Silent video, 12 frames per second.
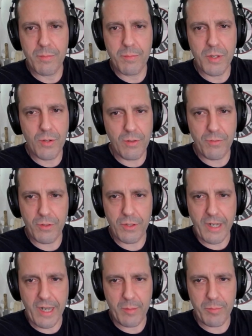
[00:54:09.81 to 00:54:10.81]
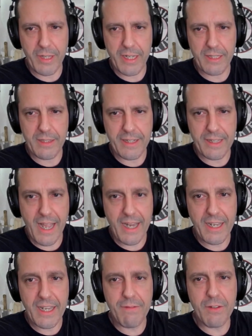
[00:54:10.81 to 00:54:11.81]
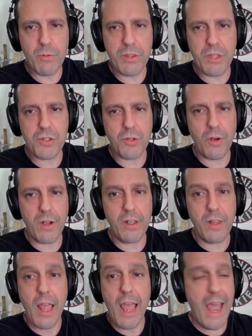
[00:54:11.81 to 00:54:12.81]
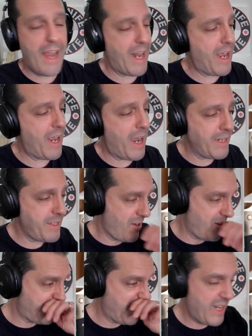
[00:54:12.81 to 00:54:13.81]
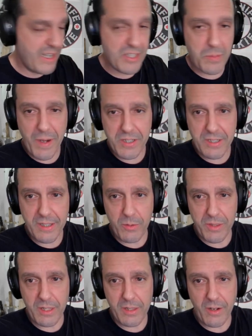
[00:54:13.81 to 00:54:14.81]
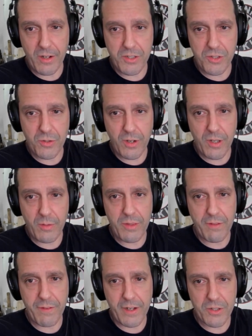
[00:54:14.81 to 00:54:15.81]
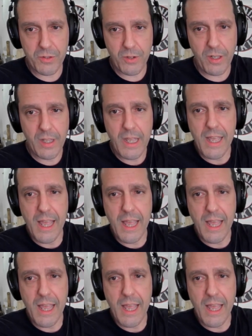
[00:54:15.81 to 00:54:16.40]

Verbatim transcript: beautiful looking blade. Look at that. Even with the choil, and I, I dare say, especially with the large choil, with the finger choil.